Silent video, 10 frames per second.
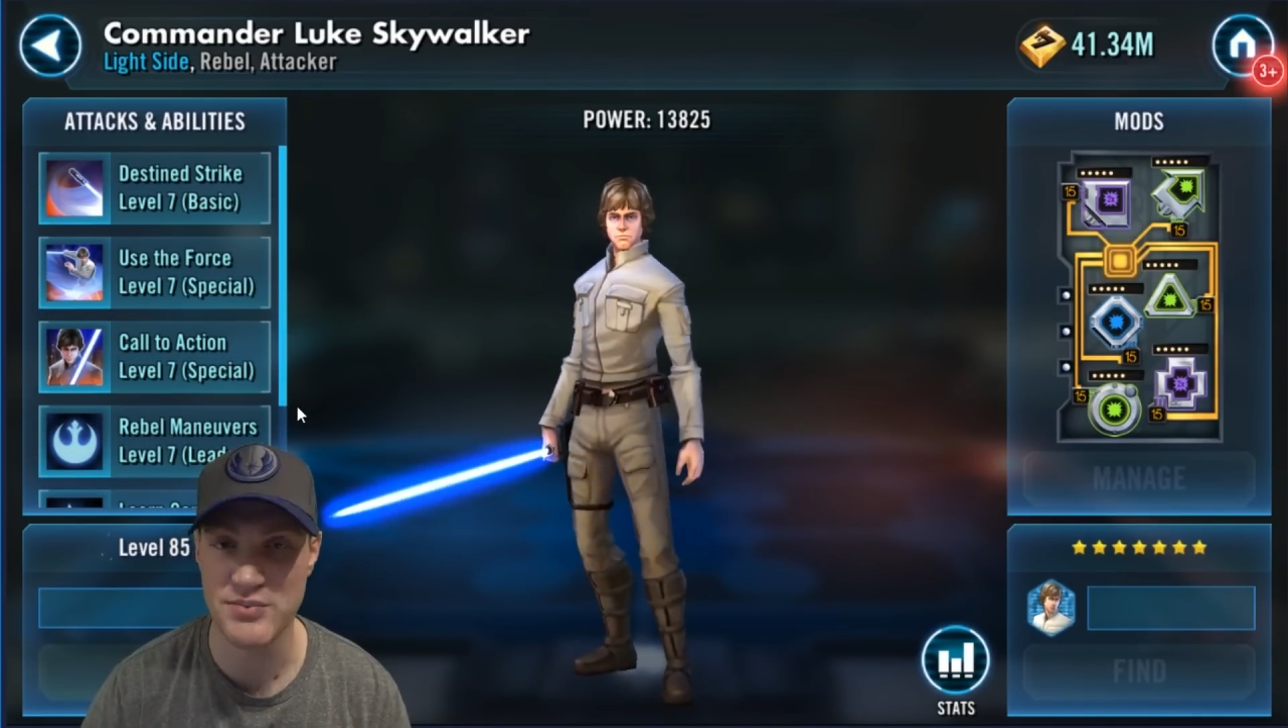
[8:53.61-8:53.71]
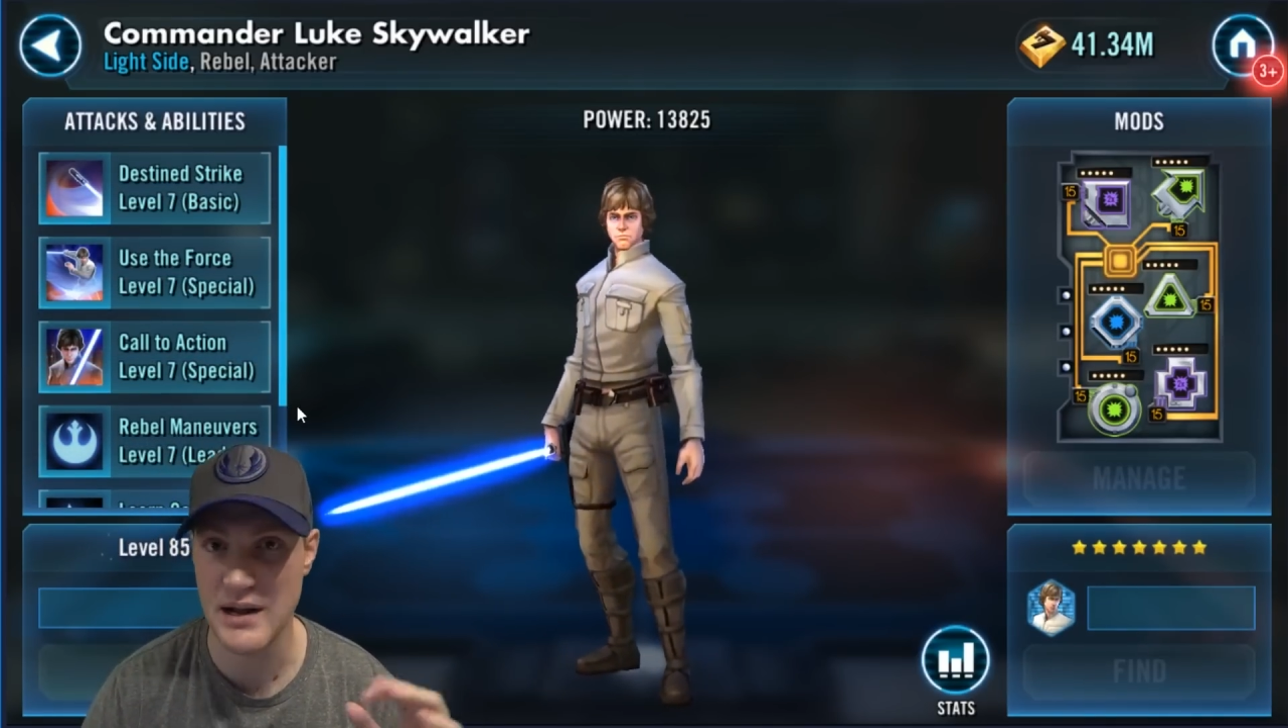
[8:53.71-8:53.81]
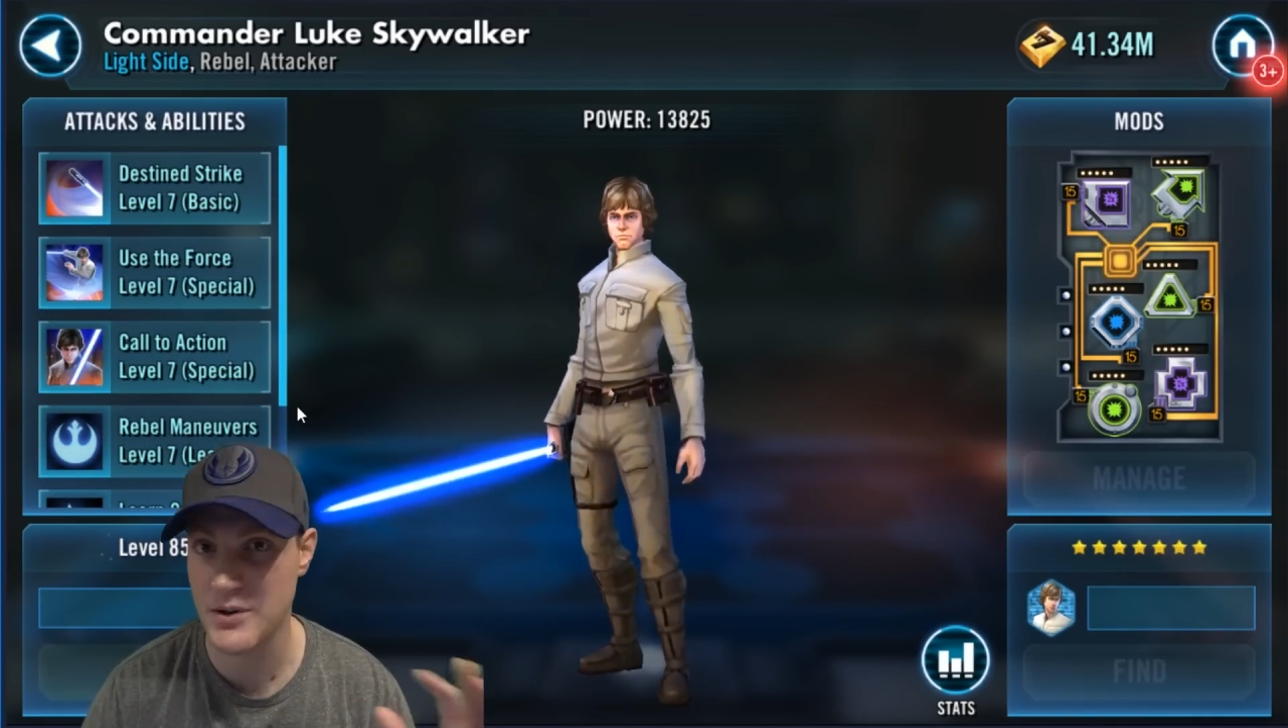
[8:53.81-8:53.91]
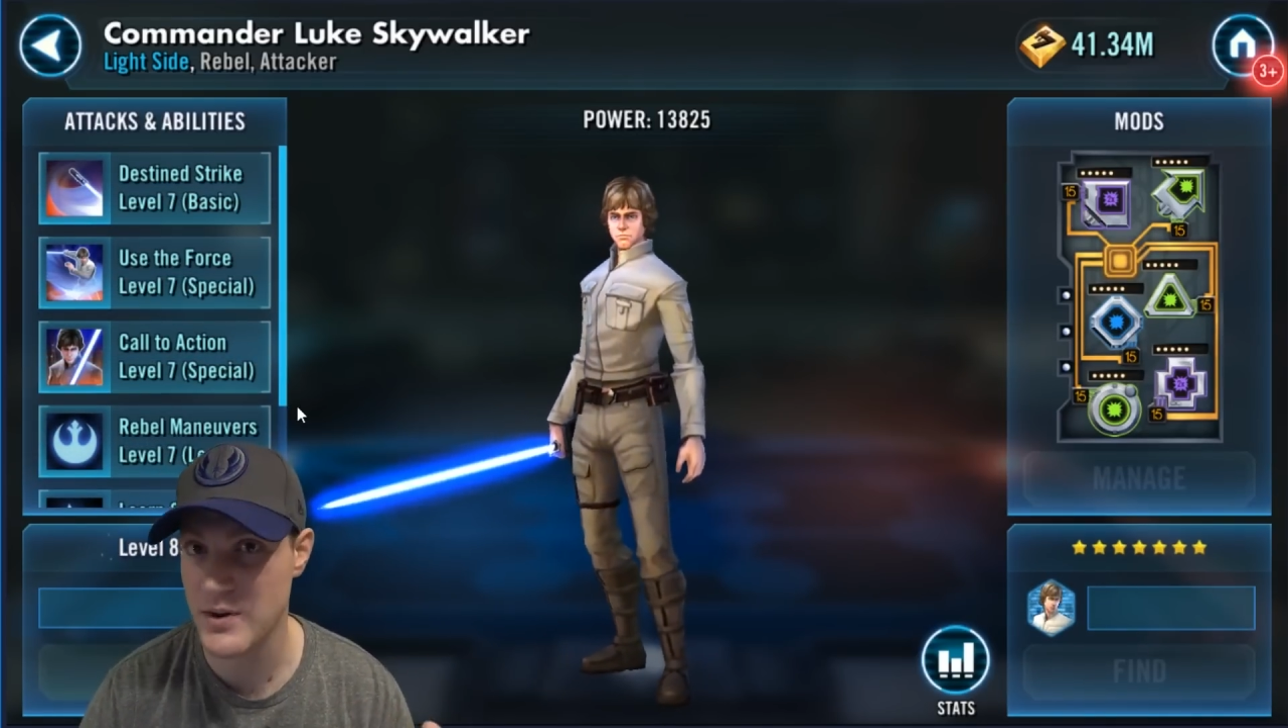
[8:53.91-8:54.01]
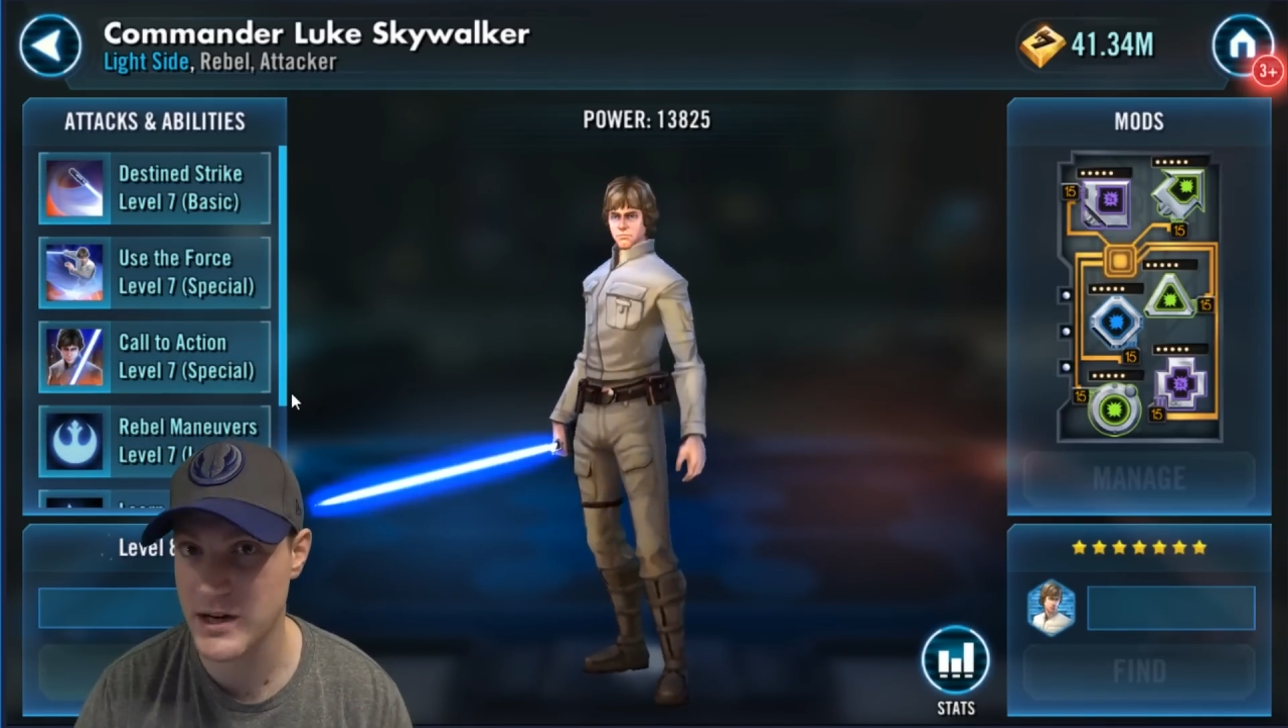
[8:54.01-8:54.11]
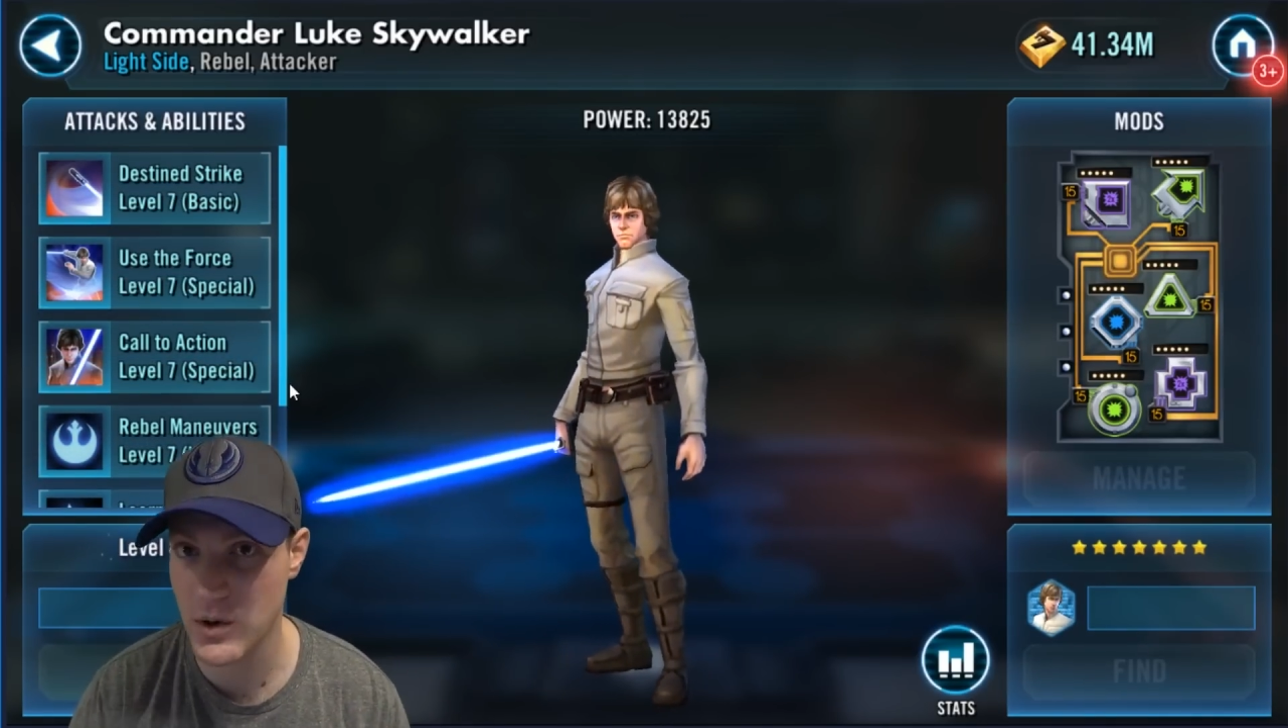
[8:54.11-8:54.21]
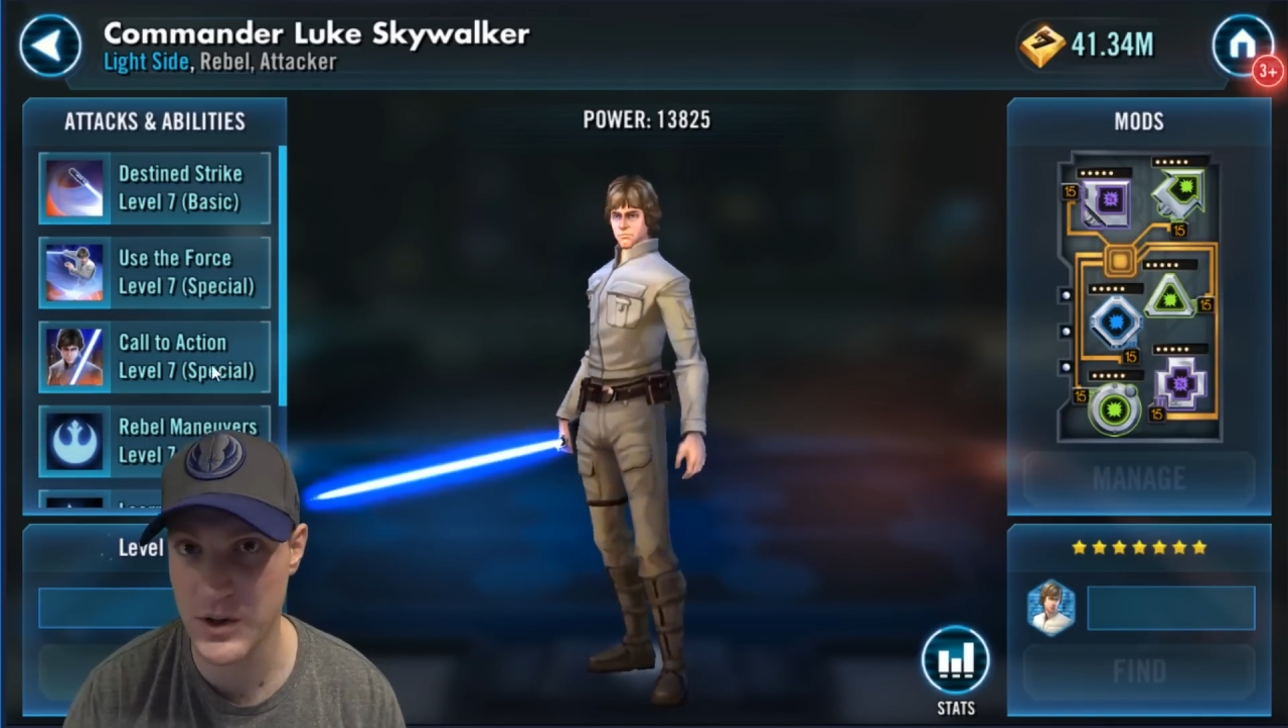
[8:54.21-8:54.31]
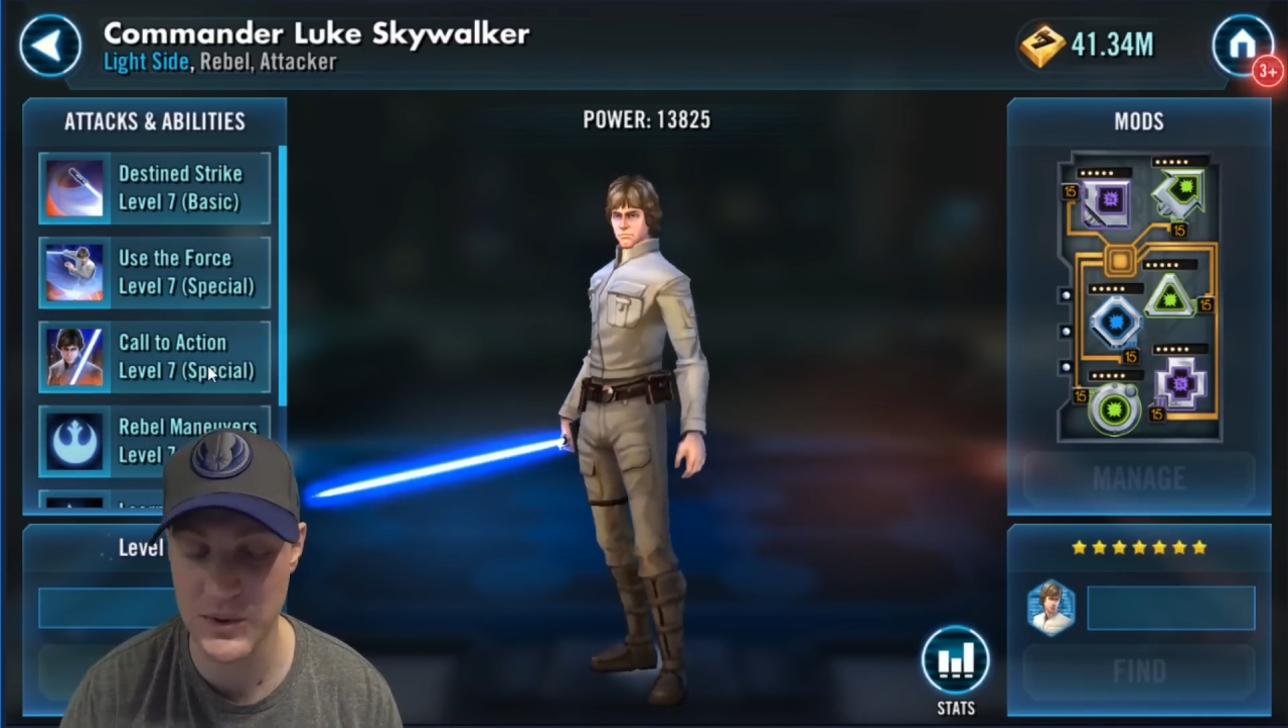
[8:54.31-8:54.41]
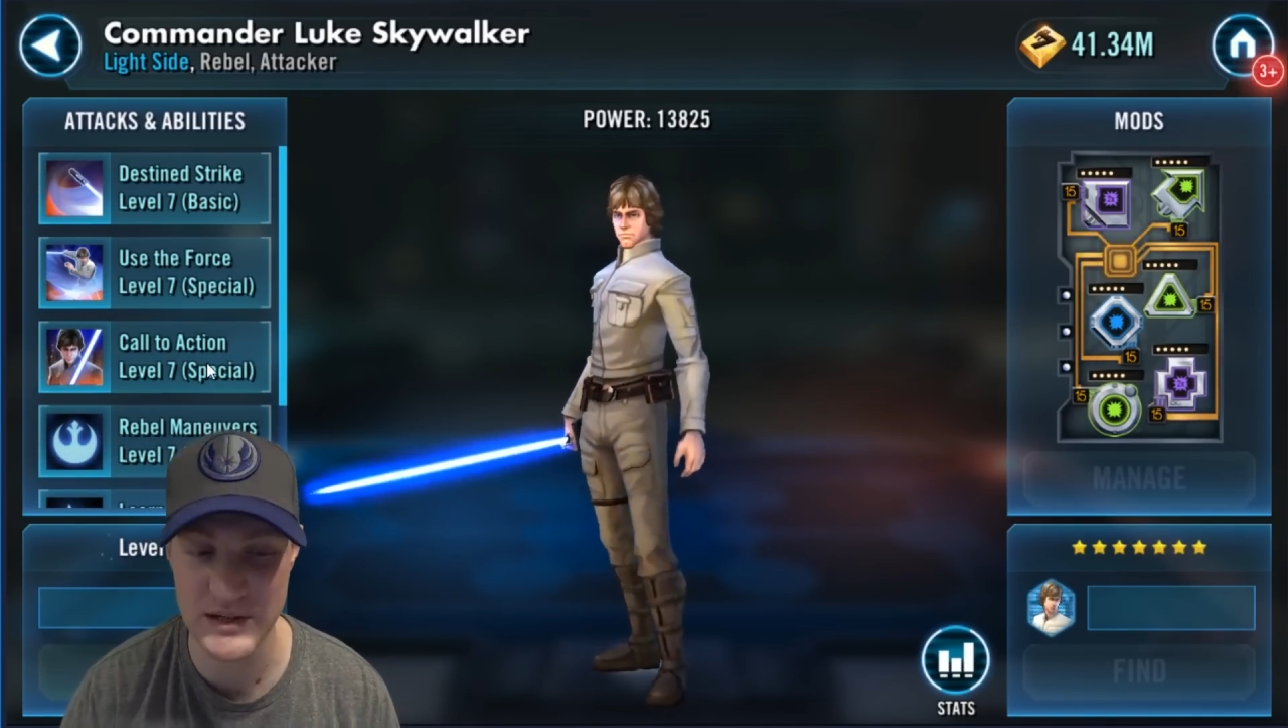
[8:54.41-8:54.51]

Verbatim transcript: probably want to go with